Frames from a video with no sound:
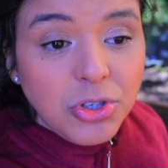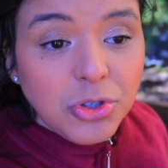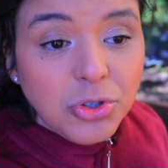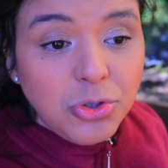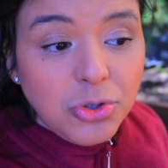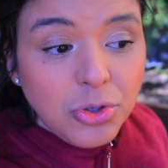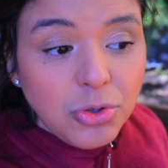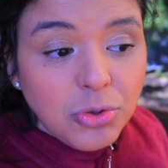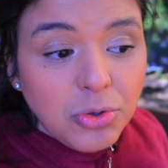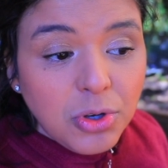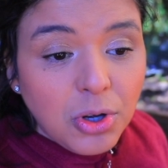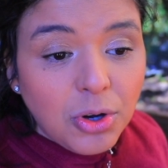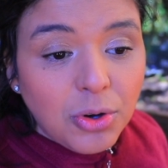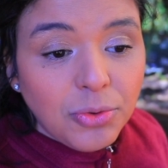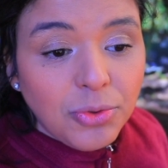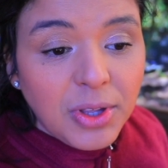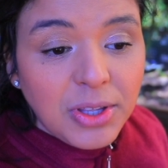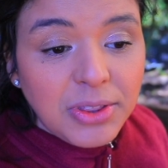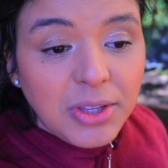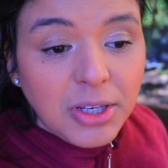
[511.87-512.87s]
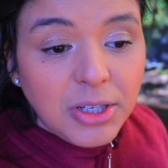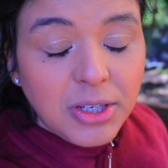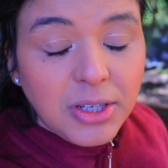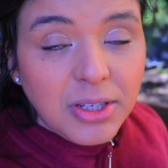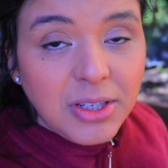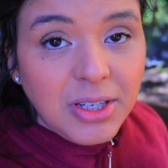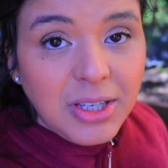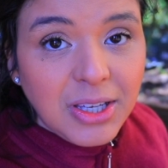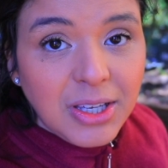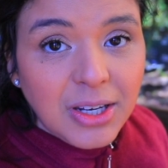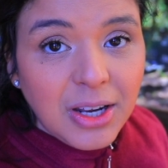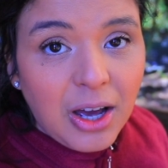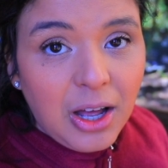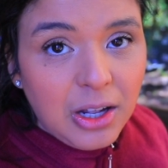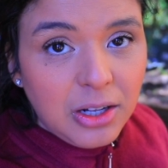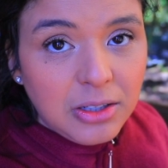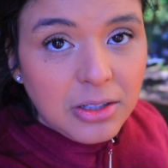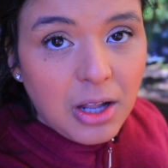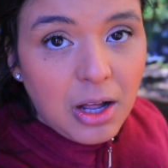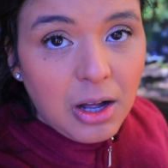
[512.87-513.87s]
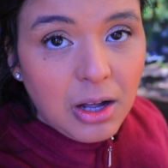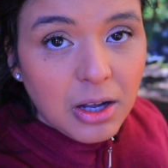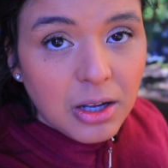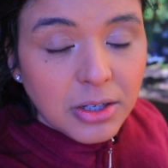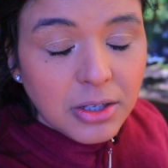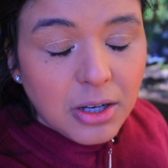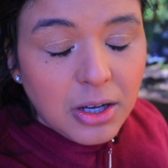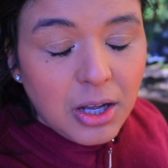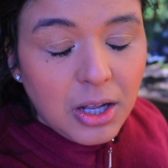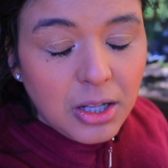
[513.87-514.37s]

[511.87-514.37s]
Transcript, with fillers: you do know that they need a lot,